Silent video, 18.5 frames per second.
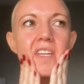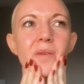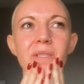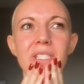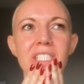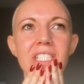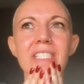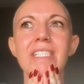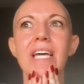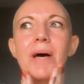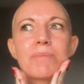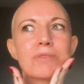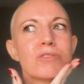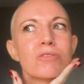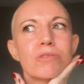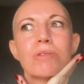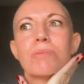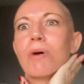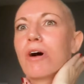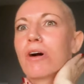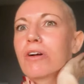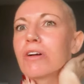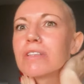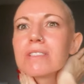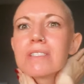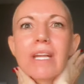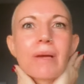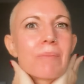It was just absolutely
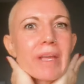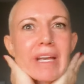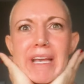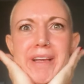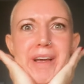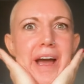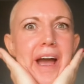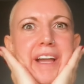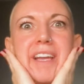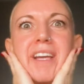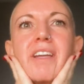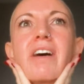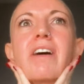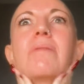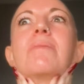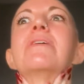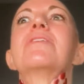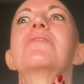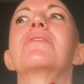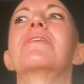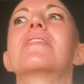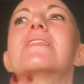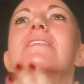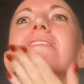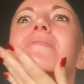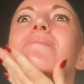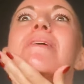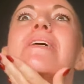bonkers. And I'm like, I cannot be doing
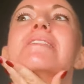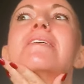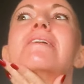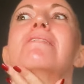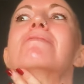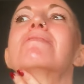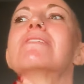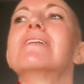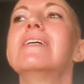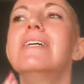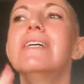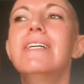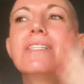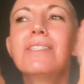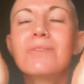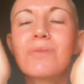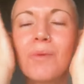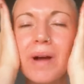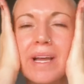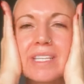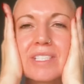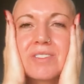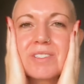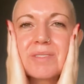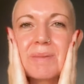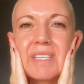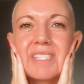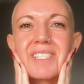this to myself. Way too
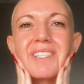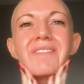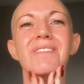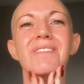expensive.